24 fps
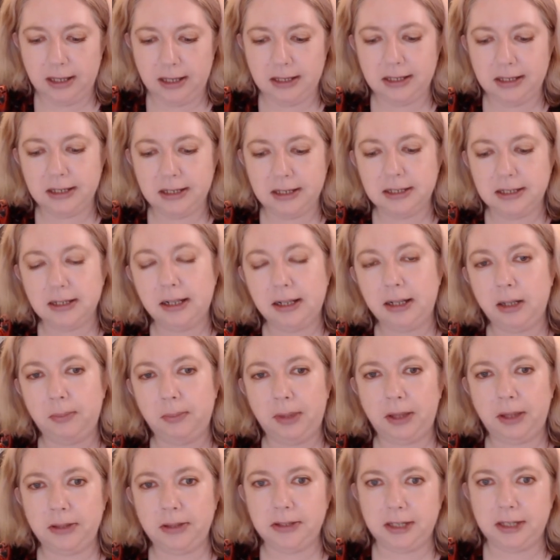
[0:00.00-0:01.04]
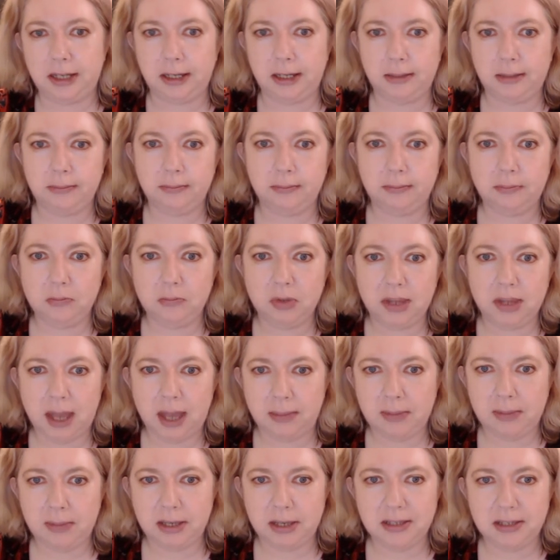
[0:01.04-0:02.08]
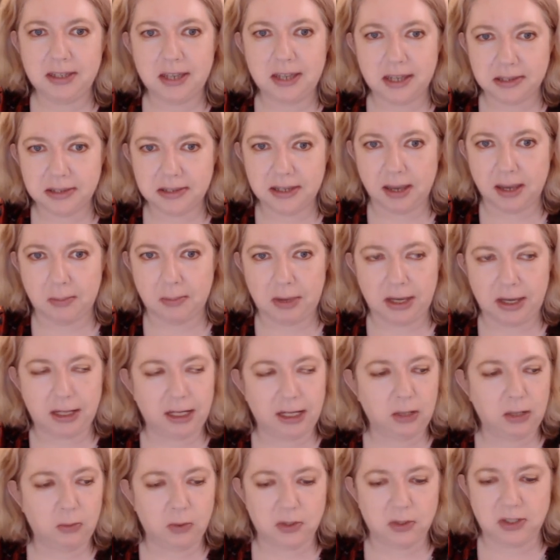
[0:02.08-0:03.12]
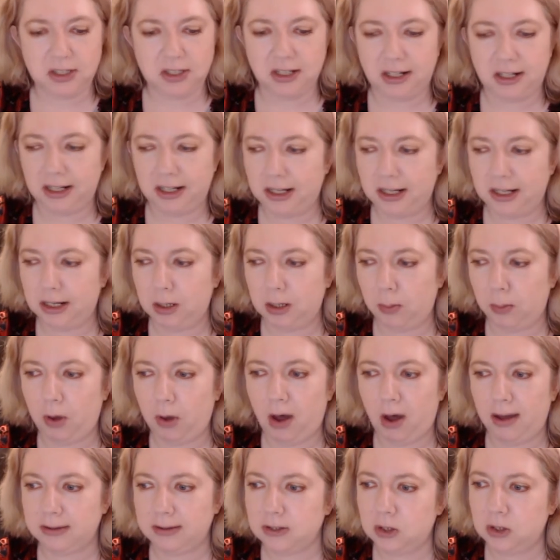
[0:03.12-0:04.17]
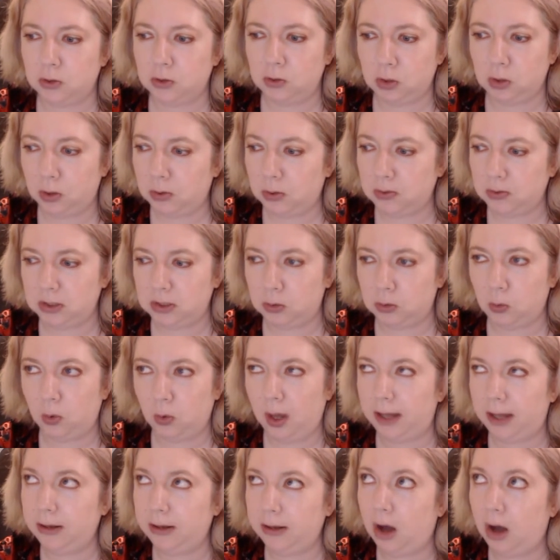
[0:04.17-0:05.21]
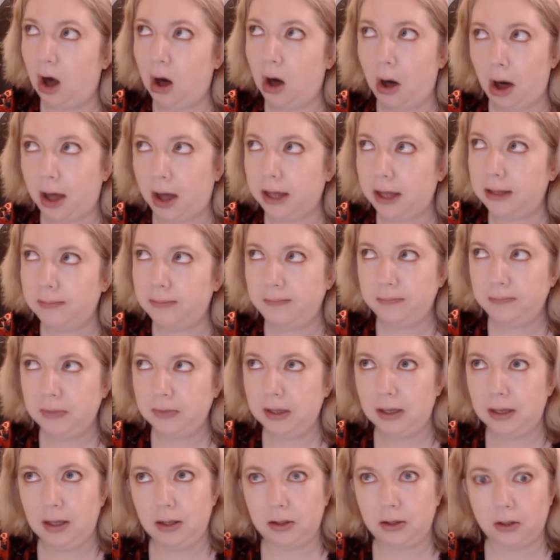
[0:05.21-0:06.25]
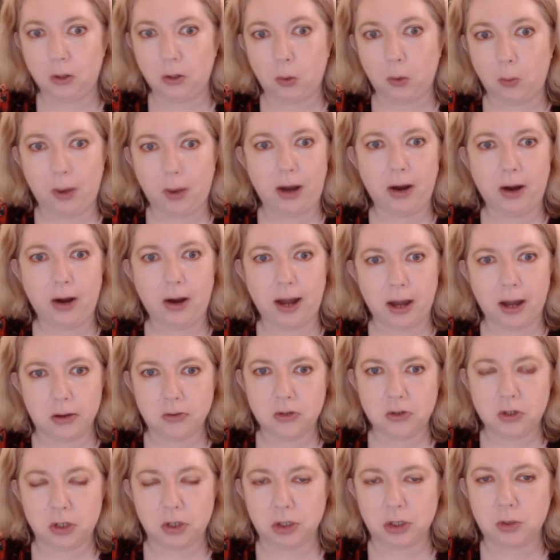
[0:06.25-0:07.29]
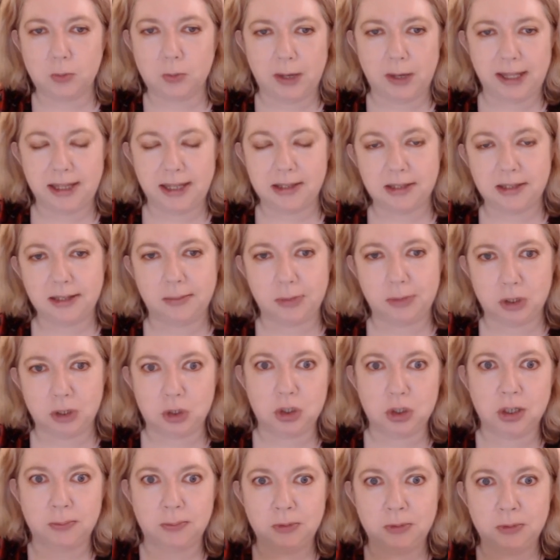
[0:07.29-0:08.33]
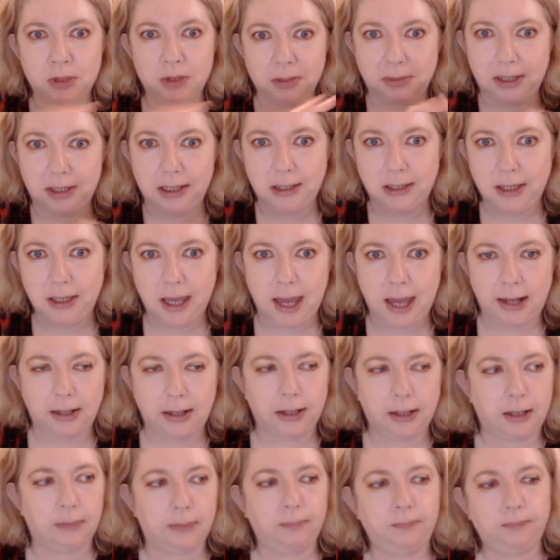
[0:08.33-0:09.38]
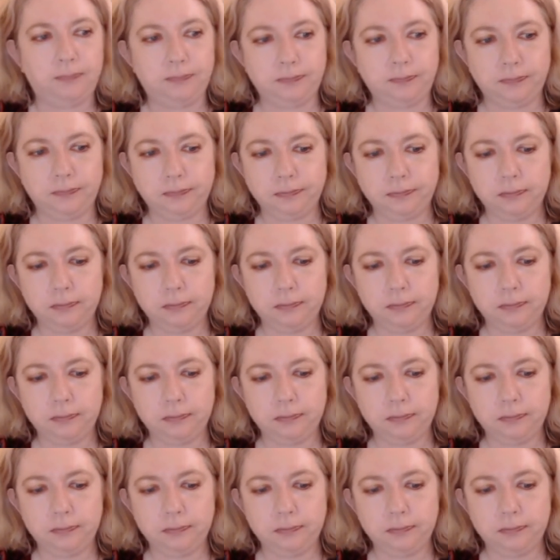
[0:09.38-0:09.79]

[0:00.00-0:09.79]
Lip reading: And it is a little melty, but that makes sense. I mean, it was sitting in a box, who knows in what hot little warehouse, just waiting to be shipped to me in Canada.